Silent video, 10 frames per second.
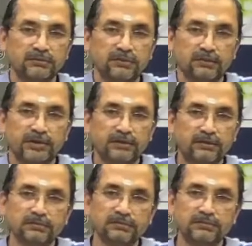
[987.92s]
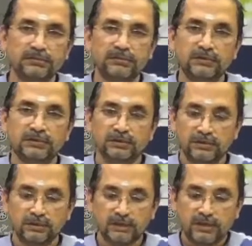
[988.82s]
okay?
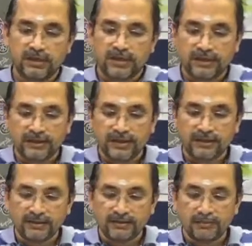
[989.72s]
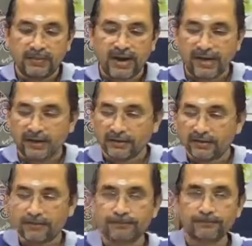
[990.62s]
And then in the back,
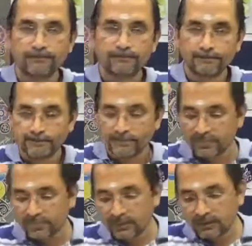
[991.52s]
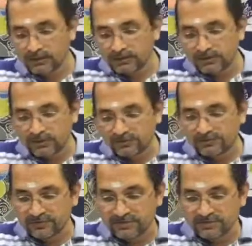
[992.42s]
so
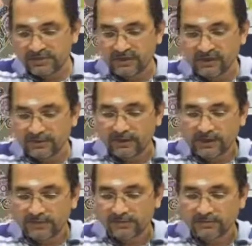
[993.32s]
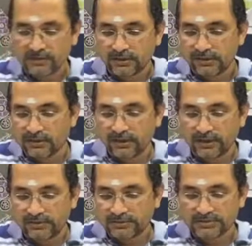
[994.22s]
if you see any cracks on the
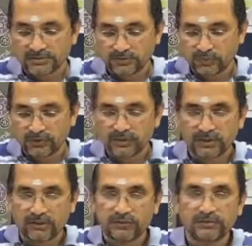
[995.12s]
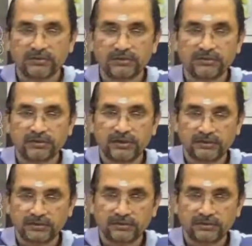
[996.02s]
clay, just smoothen it out, right?